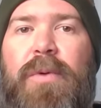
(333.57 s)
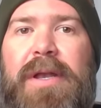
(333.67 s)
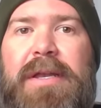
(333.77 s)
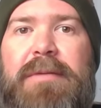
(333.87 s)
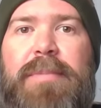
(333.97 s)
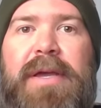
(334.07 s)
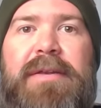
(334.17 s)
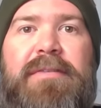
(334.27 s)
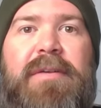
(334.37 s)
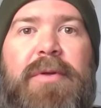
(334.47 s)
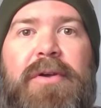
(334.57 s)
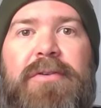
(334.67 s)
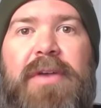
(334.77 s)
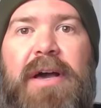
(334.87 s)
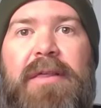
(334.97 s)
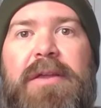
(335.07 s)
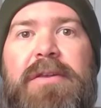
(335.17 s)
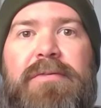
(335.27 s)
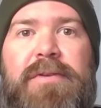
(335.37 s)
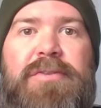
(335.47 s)
when compared to some of those other
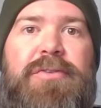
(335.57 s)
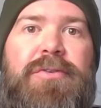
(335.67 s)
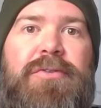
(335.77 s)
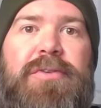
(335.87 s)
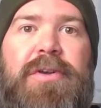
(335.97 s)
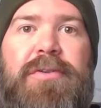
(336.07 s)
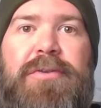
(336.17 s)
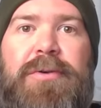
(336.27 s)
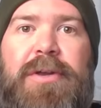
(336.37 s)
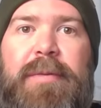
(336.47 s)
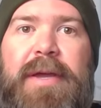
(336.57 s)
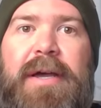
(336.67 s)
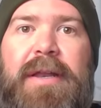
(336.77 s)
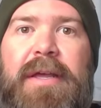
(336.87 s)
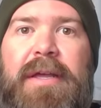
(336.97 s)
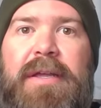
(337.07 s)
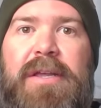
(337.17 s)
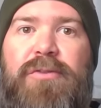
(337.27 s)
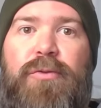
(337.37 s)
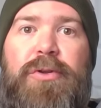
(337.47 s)
individuals that I was talking about,
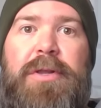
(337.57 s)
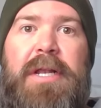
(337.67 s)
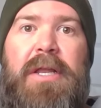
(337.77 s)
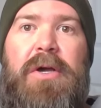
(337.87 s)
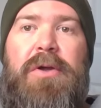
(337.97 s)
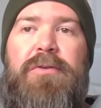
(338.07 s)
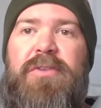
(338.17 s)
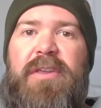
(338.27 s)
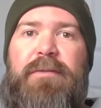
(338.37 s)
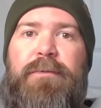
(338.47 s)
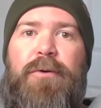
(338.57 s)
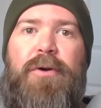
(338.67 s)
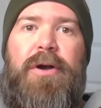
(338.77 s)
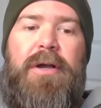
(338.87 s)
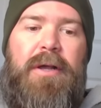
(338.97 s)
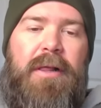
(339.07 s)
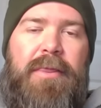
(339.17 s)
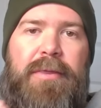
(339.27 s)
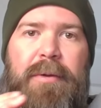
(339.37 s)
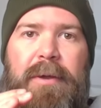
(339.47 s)
is really low. So therefore,
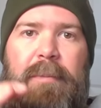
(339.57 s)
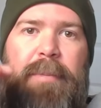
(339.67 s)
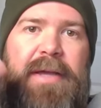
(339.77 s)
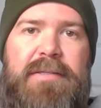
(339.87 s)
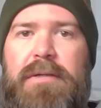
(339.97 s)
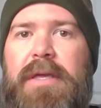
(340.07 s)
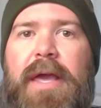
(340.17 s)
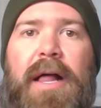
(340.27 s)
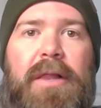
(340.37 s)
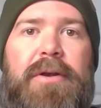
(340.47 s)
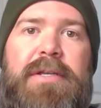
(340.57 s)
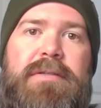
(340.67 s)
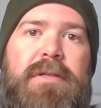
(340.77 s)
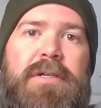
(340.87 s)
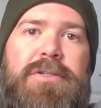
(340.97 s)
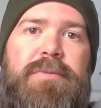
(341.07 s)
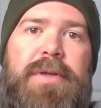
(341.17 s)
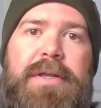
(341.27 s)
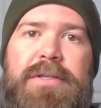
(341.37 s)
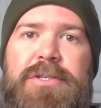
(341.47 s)
the baseline calories that I should
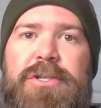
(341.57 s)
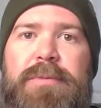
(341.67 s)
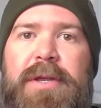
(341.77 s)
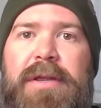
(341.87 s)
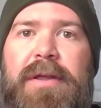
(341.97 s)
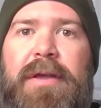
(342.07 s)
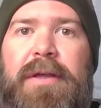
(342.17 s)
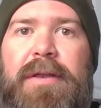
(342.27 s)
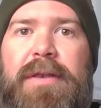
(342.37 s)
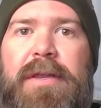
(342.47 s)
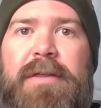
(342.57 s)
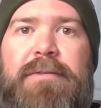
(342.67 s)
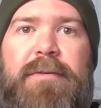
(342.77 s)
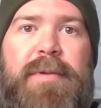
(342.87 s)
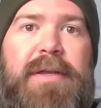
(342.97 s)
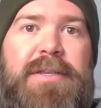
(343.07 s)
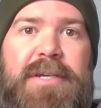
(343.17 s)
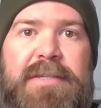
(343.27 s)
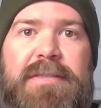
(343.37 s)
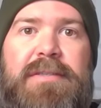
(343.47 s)
be consuming needs to be
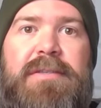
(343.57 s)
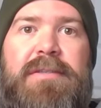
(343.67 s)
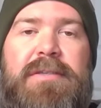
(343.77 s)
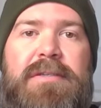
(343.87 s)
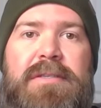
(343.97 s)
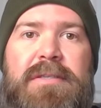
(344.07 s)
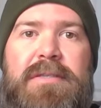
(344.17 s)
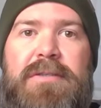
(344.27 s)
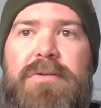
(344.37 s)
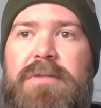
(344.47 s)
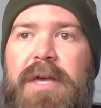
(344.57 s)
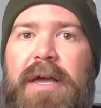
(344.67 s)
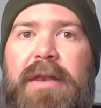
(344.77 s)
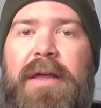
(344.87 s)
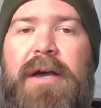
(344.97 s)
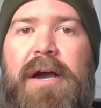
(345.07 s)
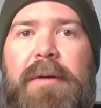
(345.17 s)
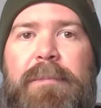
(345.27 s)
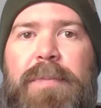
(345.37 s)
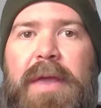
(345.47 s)
adjusted to suit
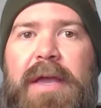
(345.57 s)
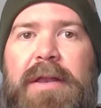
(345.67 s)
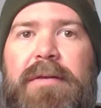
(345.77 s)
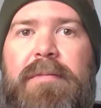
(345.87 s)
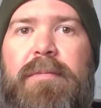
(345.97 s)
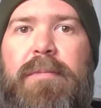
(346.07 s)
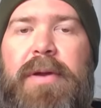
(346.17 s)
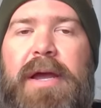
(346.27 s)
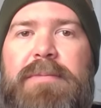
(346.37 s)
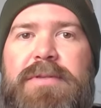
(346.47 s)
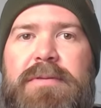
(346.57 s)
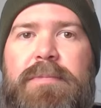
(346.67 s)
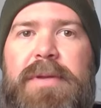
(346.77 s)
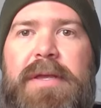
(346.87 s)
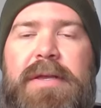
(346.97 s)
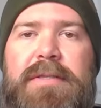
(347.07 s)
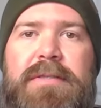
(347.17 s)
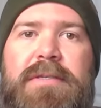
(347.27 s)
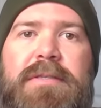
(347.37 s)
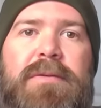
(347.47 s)
that. And perhaps being
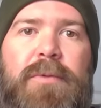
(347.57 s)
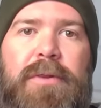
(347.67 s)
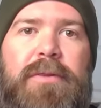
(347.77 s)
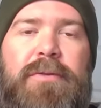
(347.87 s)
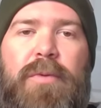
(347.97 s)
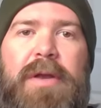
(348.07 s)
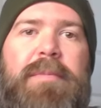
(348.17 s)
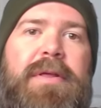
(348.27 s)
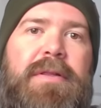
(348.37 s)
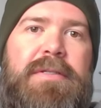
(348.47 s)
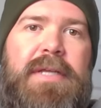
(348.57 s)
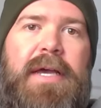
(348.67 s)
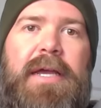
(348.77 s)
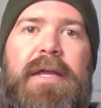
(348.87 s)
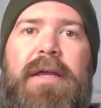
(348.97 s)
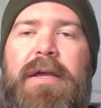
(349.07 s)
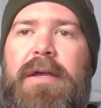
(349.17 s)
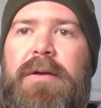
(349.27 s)
consistent with this one meal a day